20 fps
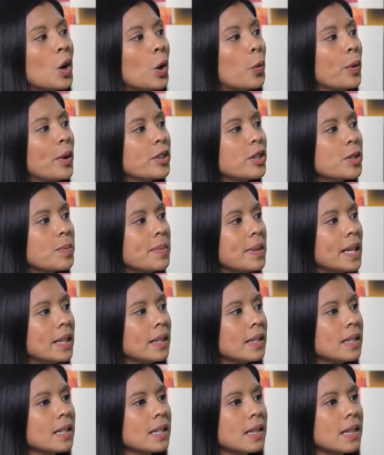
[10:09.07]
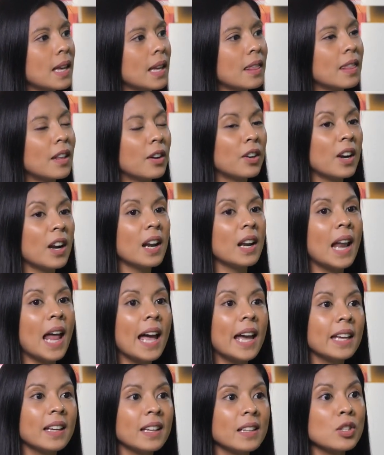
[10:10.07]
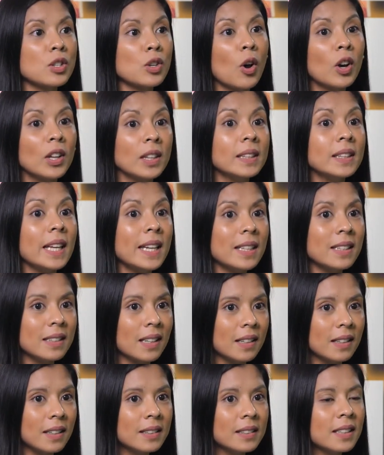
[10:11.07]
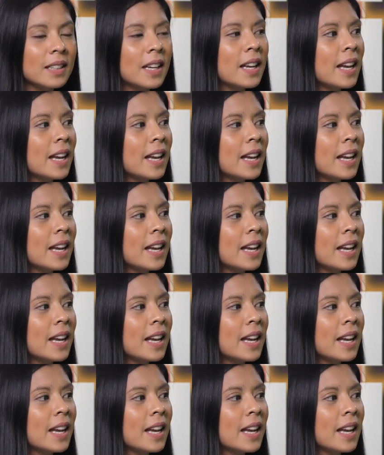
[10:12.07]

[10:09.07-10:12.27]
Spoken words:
which means that the reliance on data